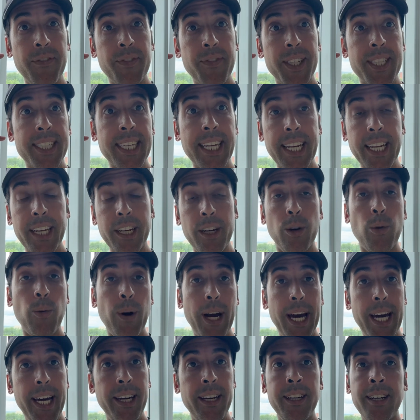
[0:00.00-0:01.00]
that's getting in your
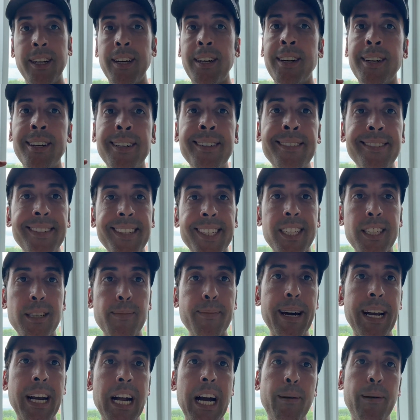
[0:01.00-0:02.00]
way, it doesn't
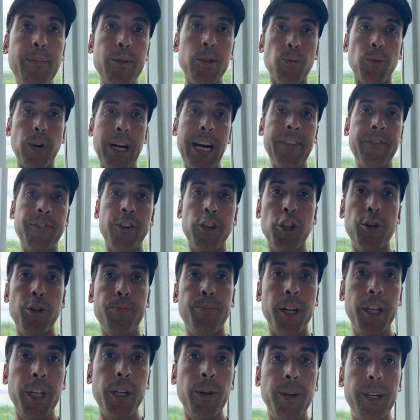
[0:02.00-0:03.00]
matter how much effort you
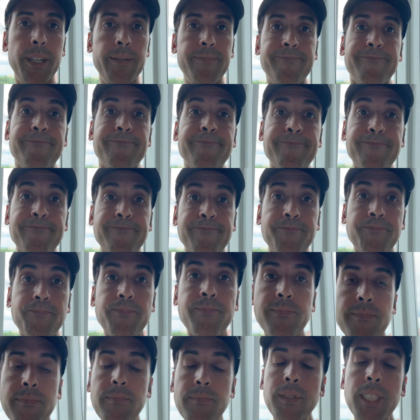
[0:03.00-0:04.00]
put into it.
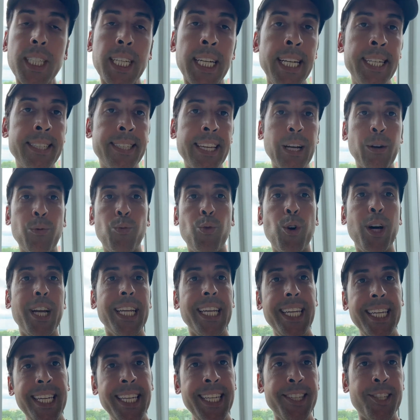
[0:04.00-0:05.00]
It's like running
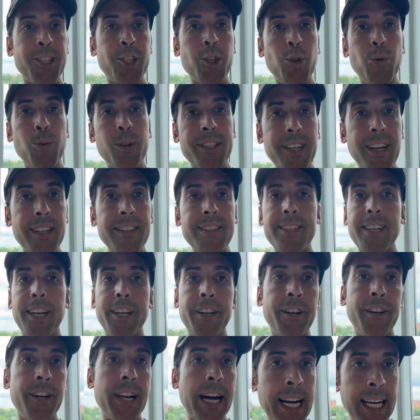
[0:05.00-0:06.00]
east to a sunset.
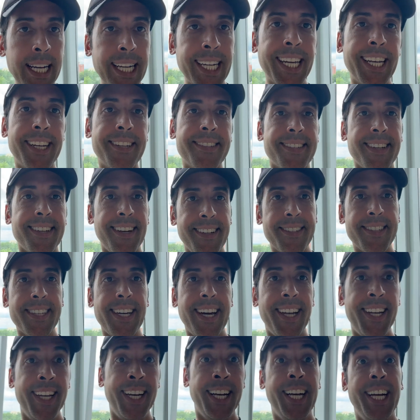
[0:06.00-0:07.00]
You're not gonna get a
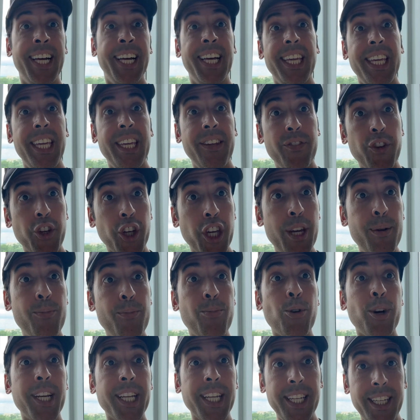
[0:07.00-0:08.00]
sunset if you keep
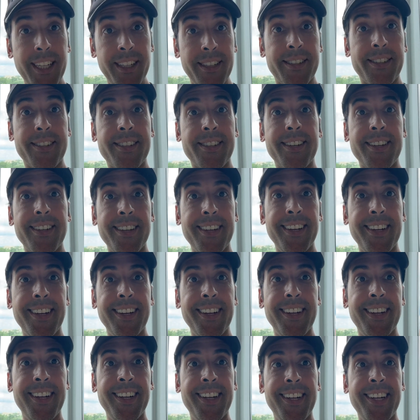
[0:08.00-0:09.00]
running east.
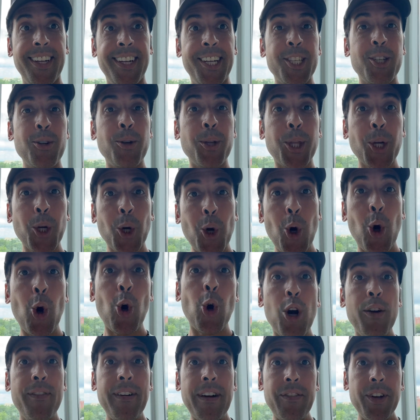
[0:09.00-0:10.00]
So at the
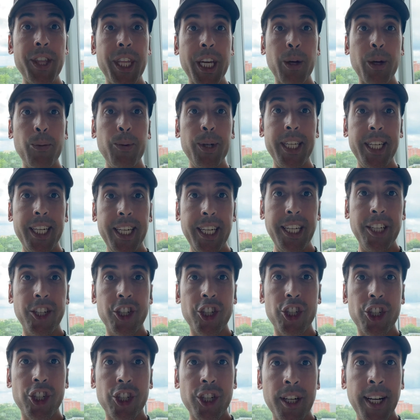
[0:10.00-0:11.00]
core of everything we
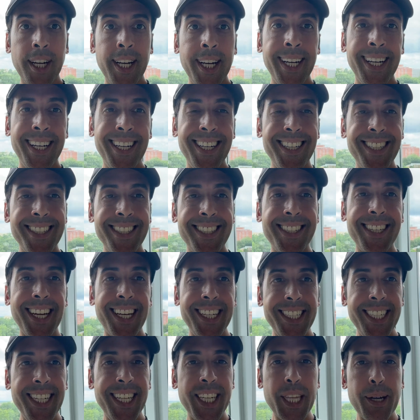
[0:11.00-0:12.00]
teach is the
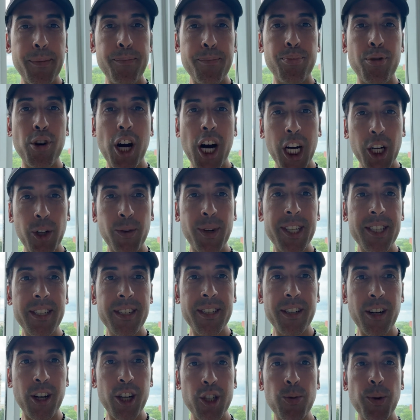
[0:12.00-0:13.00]
idea that progress
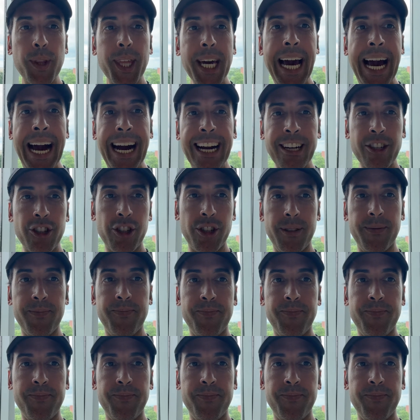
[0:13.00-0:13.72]
starts with action.